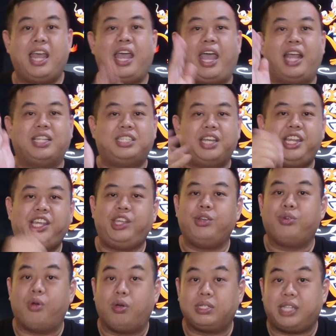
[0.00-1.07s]
At 30
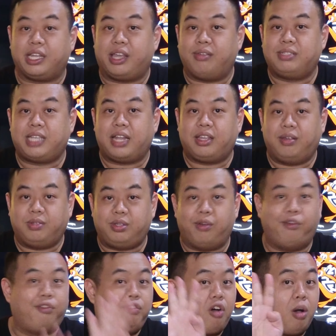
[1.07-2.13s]
euros, the gift set gives you
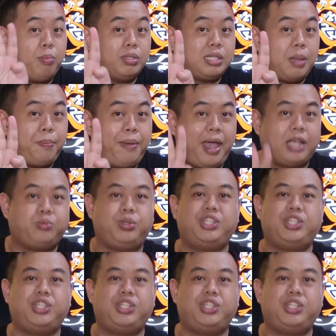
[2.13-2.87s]
4 booster packs,